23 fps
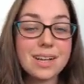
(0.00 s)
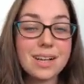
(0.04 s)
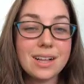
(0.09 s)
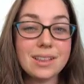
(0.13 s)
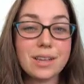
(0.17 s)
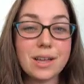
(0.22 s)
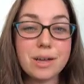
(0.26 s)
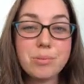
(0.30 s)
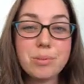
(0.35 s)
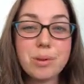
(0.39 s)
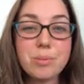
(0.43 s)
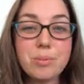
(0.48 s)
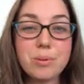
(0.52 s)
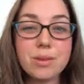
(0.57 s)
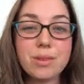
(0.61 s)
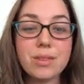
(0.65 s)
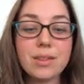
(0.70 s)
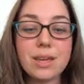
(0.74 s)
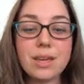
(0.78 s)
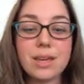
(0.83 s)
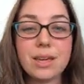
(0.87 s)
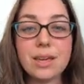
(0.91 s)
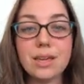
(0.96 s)
A lot of people
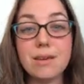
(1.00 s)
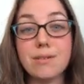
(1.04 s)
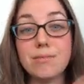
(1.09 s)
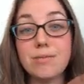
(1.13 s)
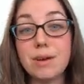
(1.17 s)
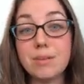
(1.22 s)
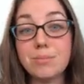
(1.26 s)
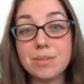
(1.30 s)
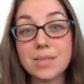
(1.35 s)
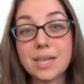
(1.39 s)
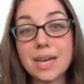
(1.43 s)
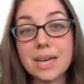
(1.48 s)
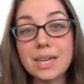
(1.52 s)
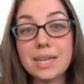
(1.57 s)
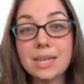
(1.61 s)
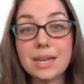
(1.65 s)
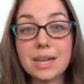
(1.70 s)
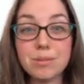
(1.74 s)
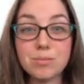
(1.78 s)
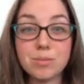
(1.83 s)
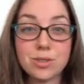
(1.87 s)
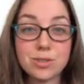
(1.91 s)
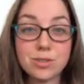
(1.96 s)
think if I'm tight,
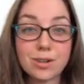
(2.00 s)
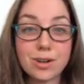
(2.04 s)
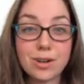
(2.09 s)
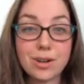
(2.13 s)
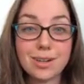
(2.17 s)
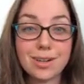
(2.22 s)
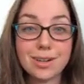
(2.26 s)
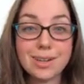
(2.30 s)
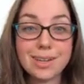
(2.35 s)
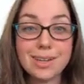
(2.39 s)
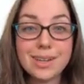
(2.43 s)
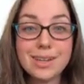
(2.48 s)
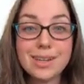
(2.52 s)
I'm strong.